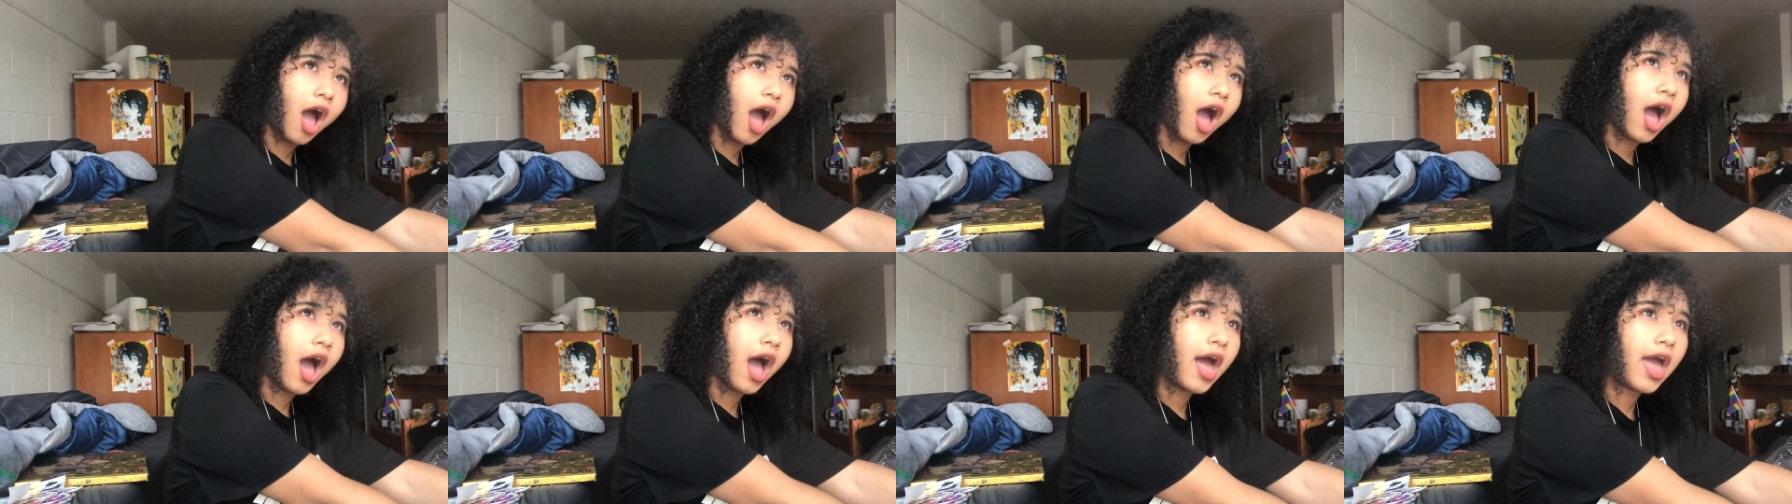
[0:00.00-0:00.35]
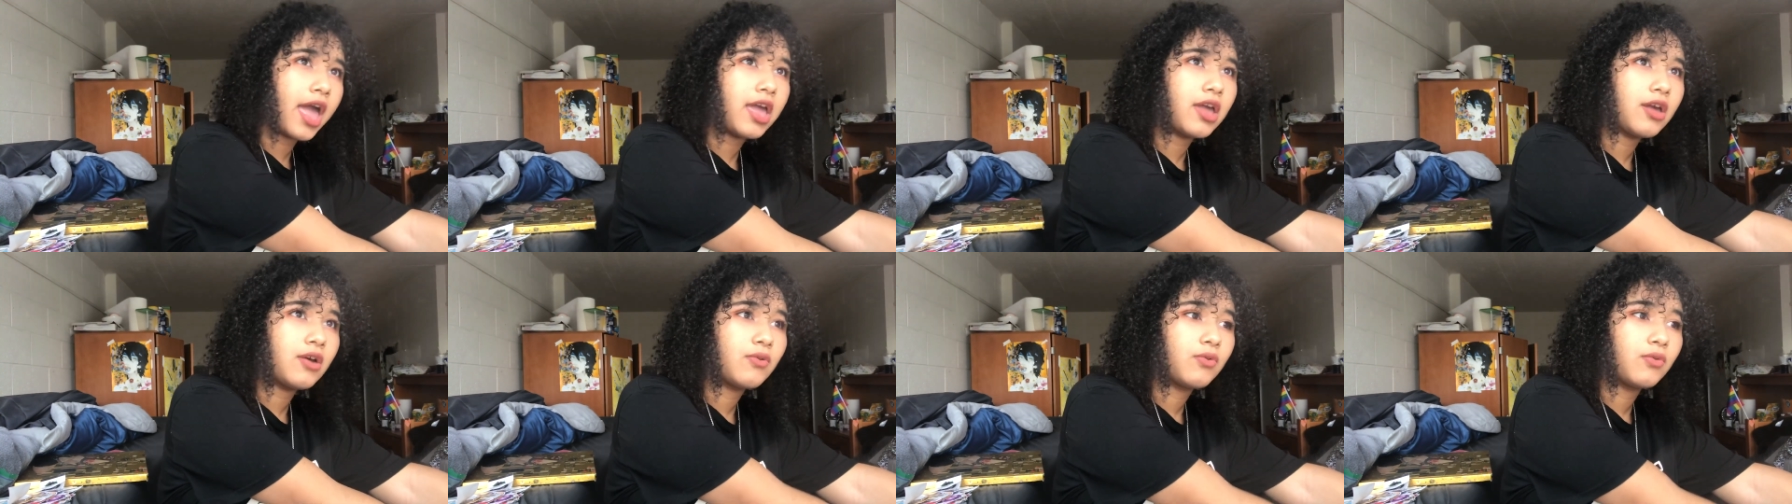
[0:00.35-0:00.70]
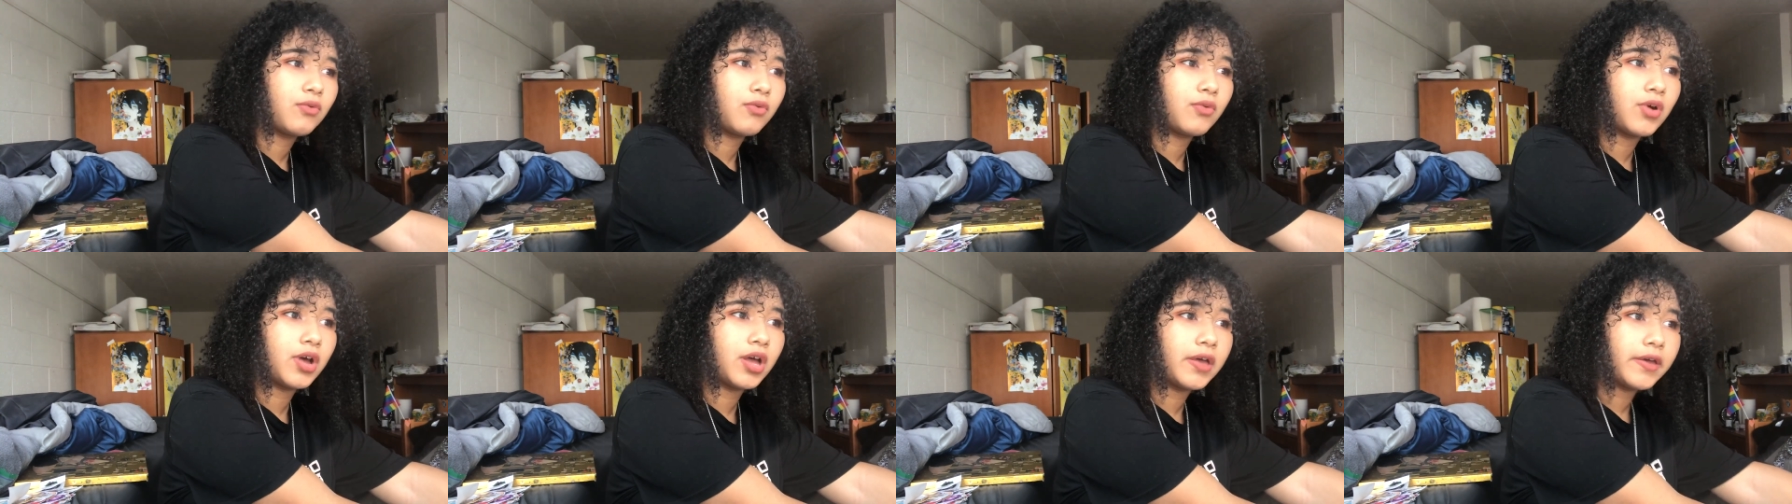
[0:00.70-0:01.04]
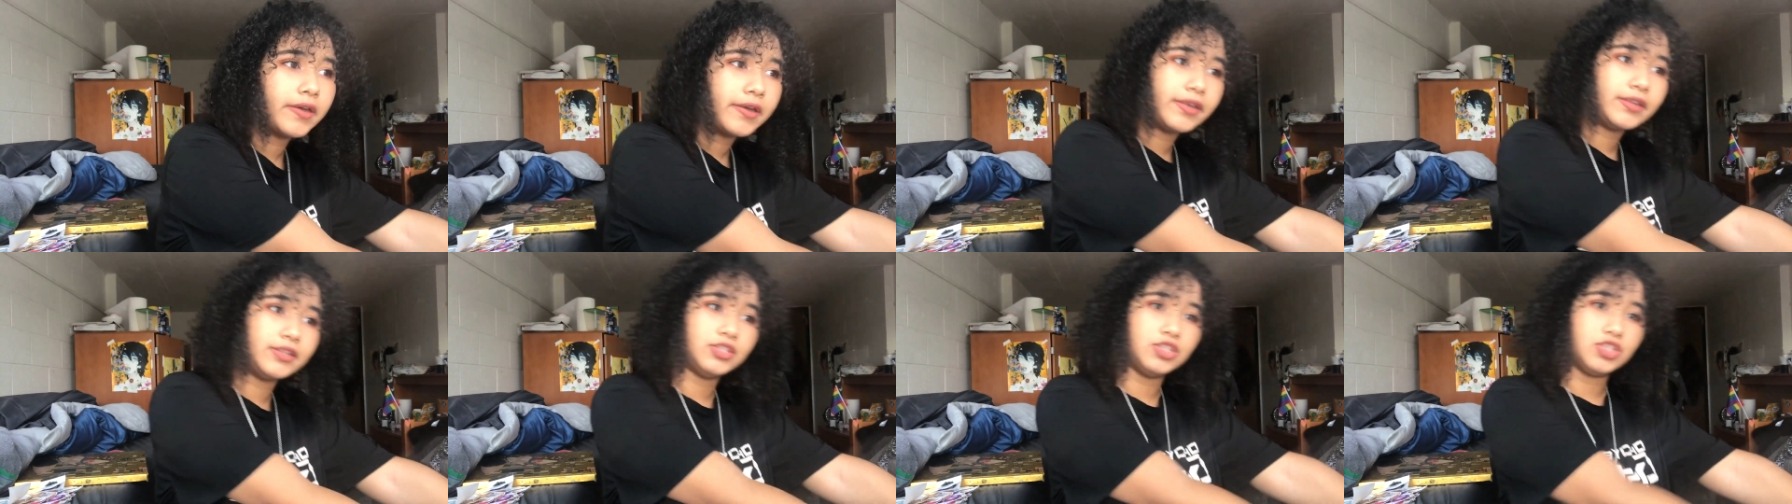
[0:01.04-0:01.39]
I
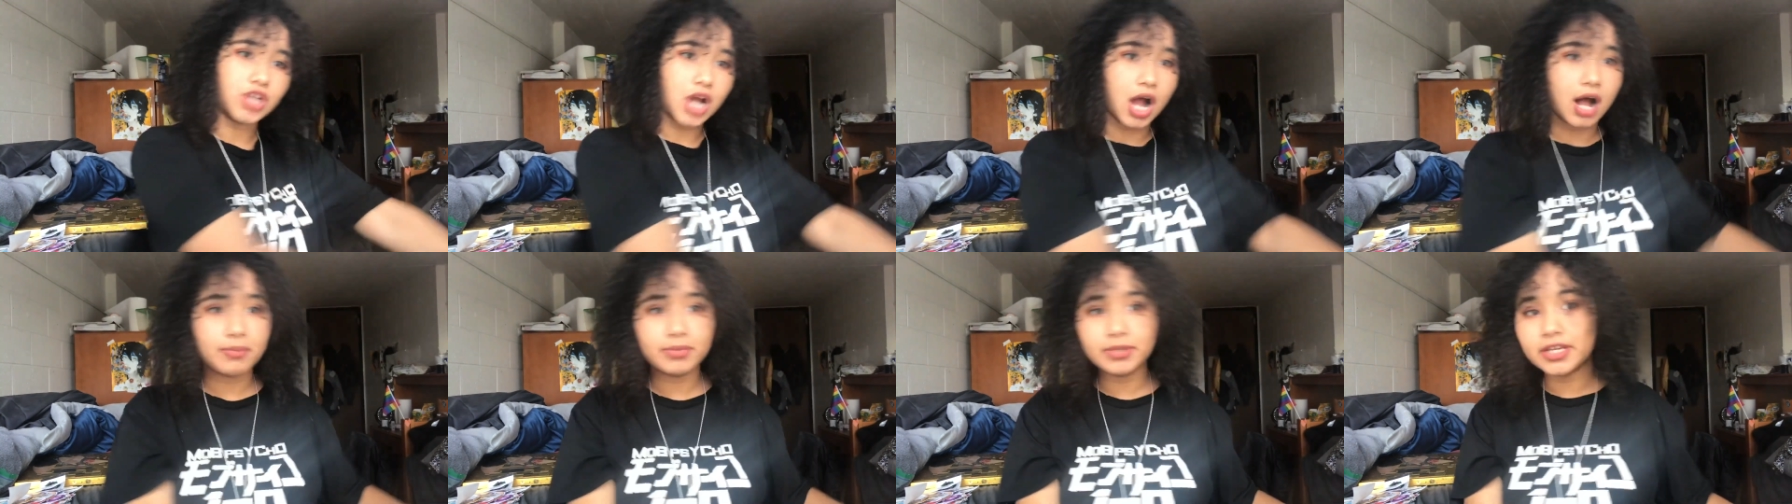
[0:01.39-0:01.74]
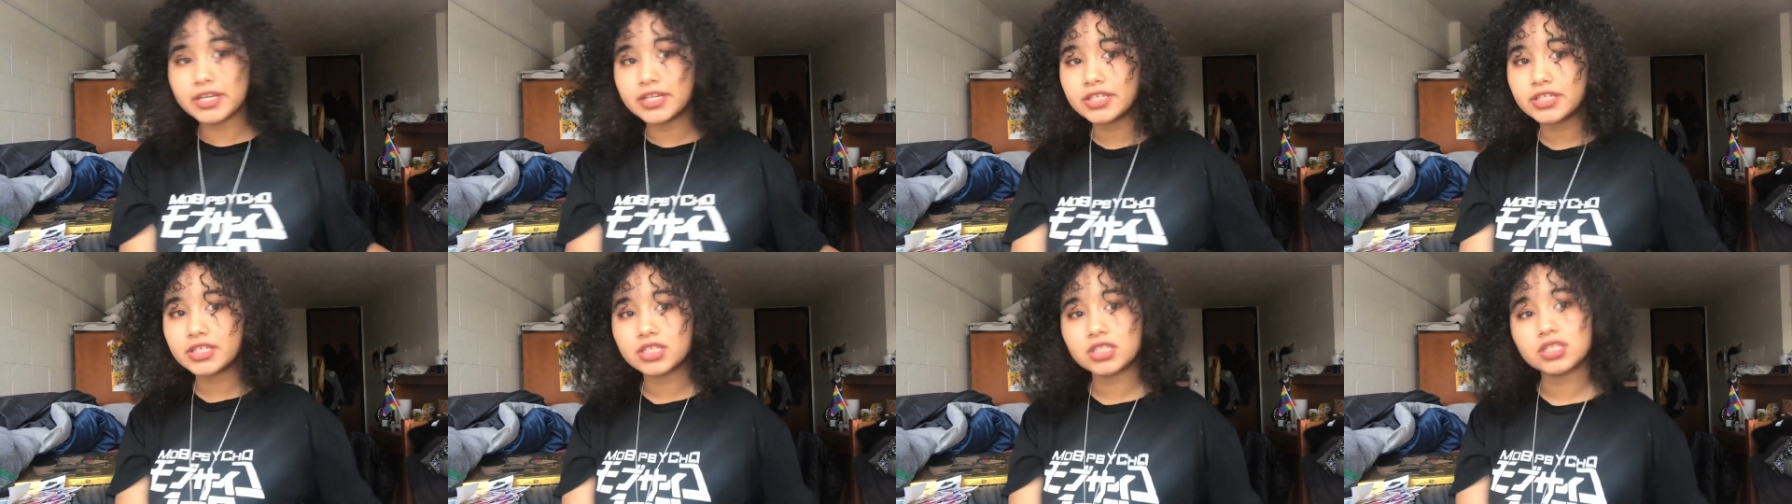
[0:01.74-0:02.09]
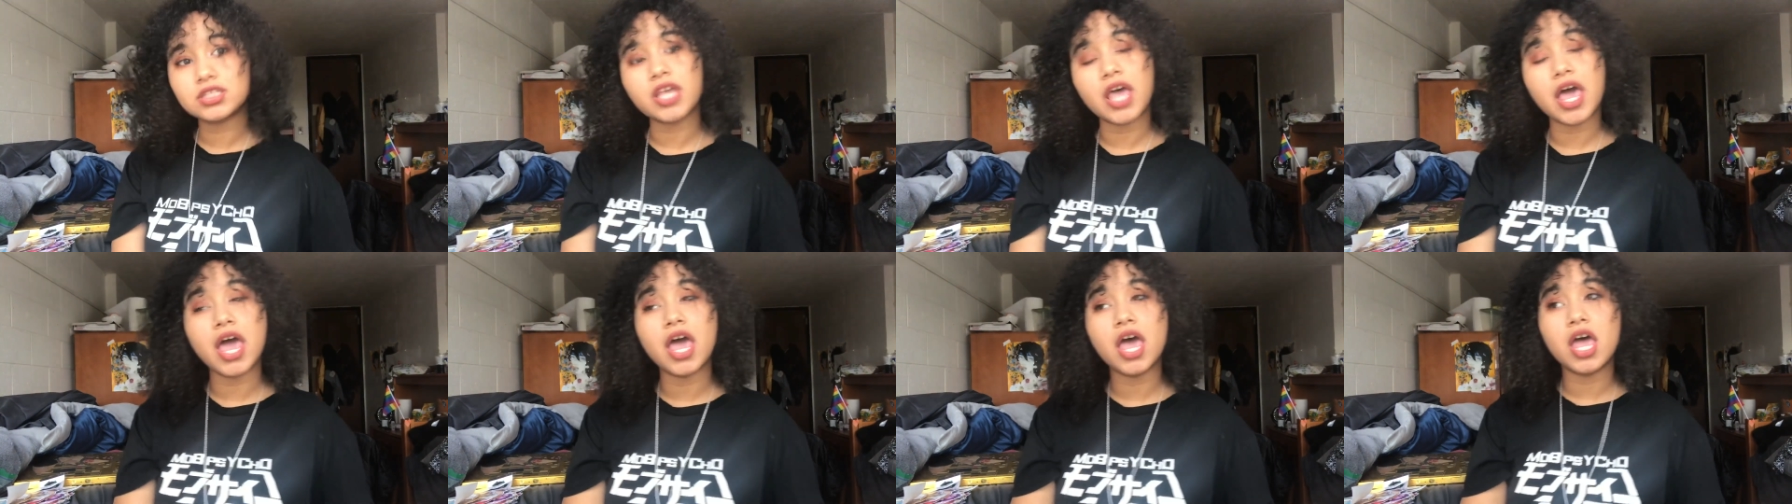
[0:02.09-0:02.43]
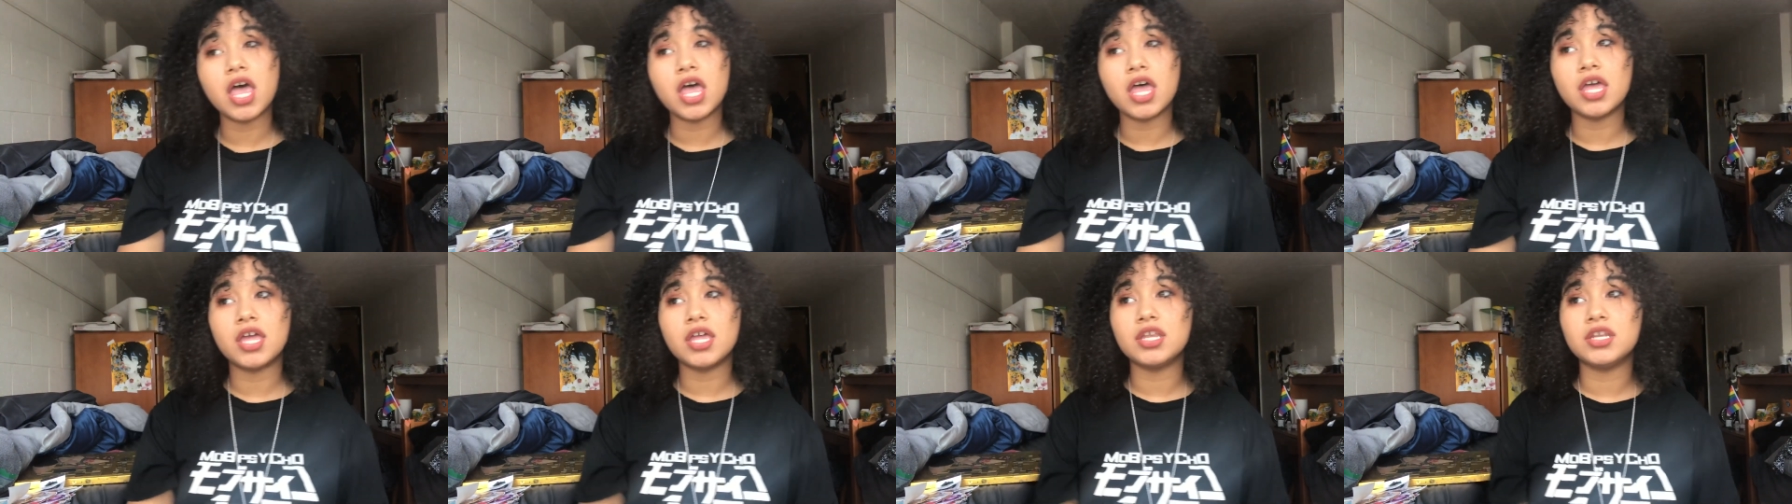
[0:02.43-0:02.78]
was jobless,
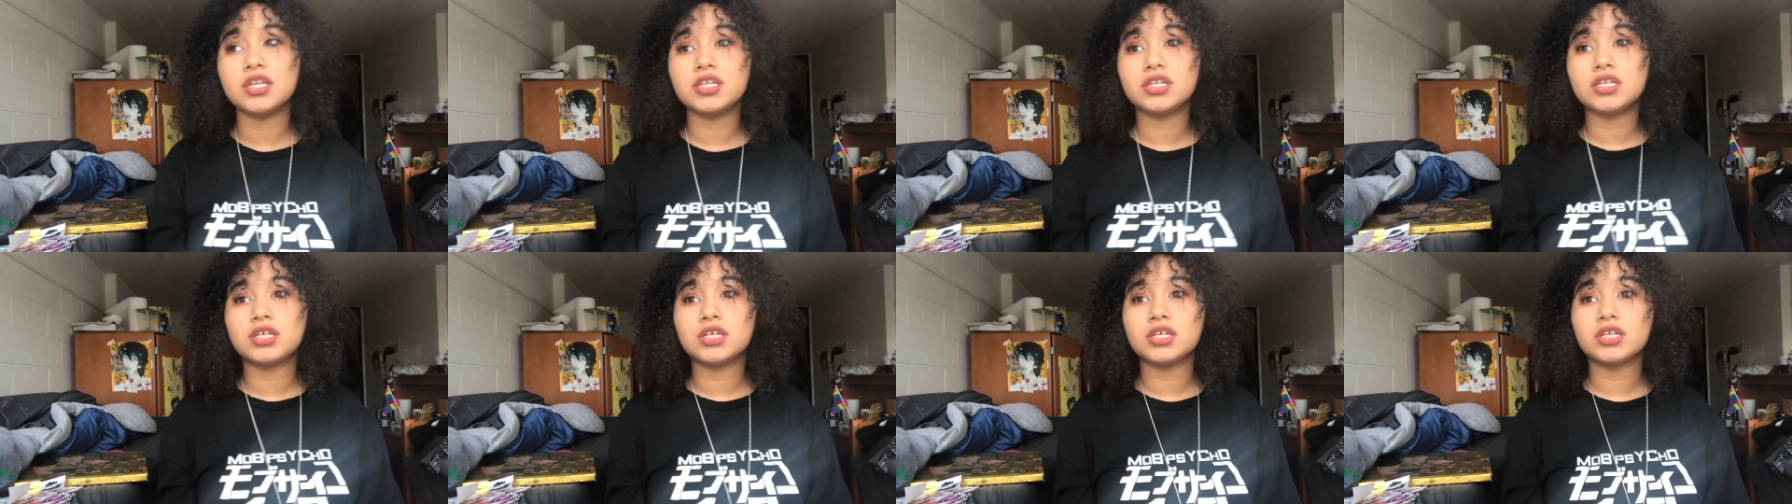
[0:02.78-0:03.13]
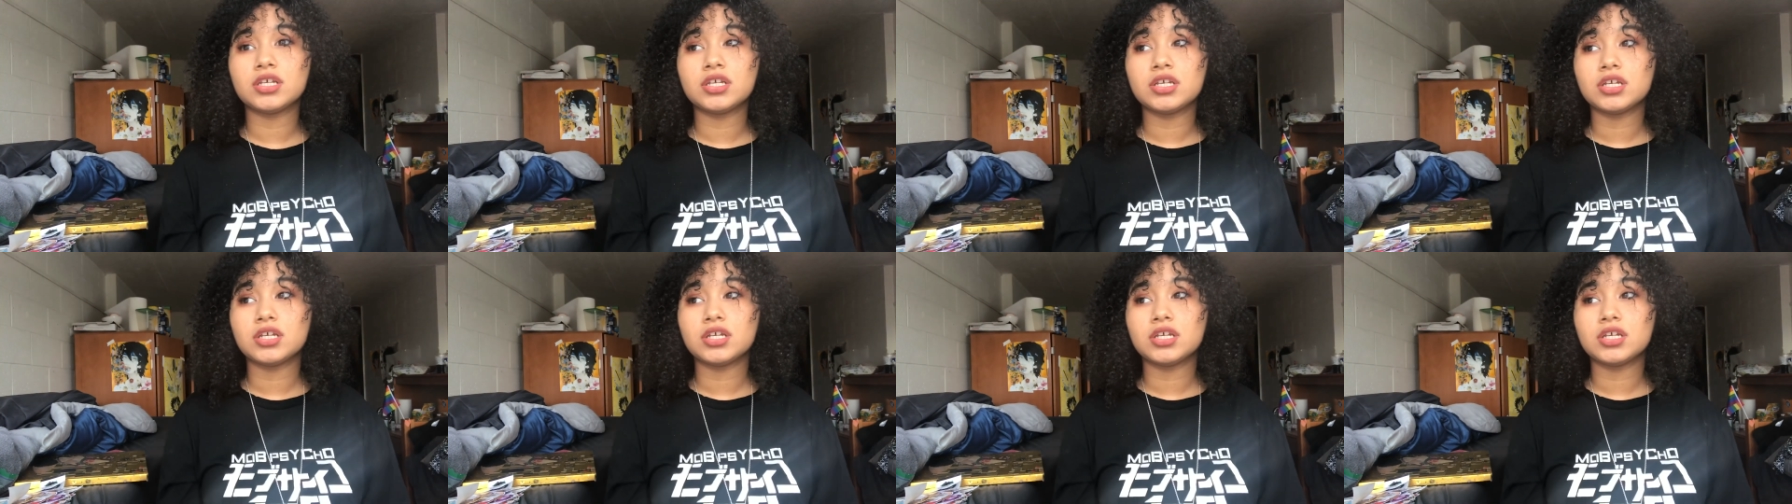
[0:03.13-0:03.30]
and